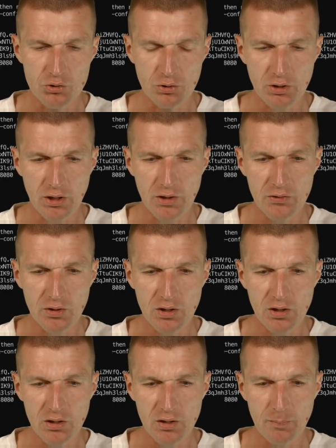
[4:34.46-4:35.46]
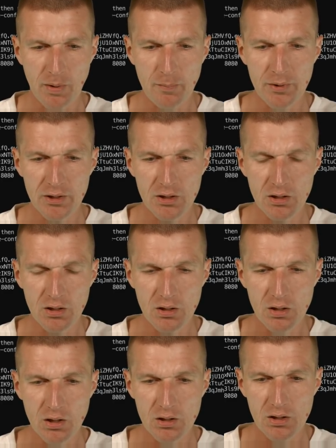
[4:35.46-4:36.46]
JWTenizr key, the public
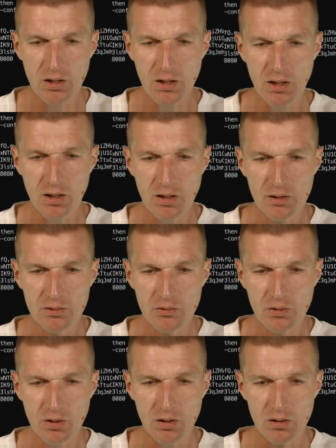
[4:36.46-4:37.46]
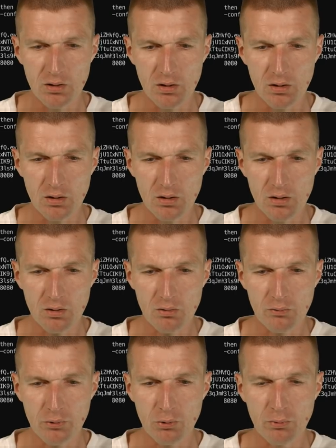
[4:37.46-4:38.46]
key, the airhacks, and the
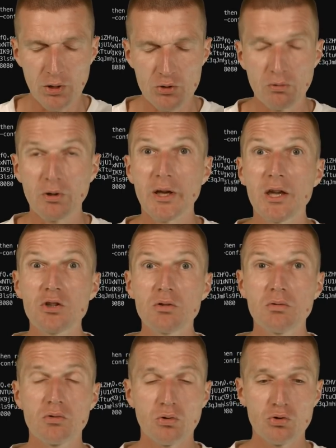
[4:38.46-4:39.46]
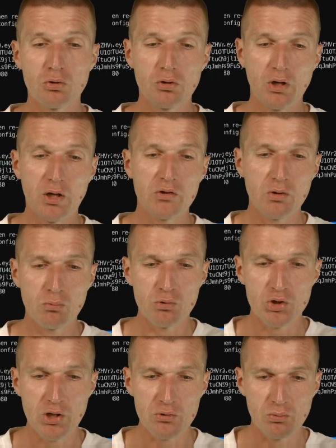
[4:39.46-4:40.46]
configuration location. So JWTenizr
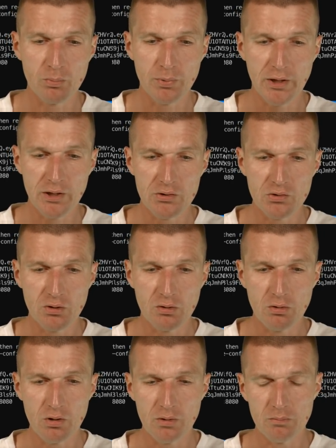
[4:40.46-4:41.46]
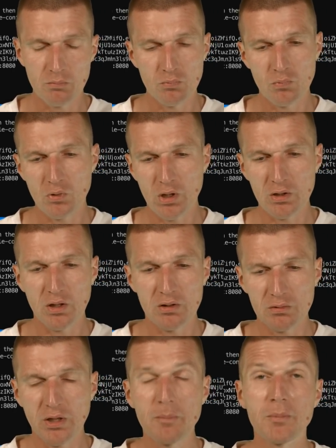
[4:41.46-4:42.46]
would just replace the
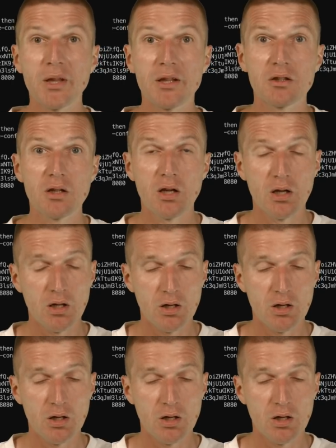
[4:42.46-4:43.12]
template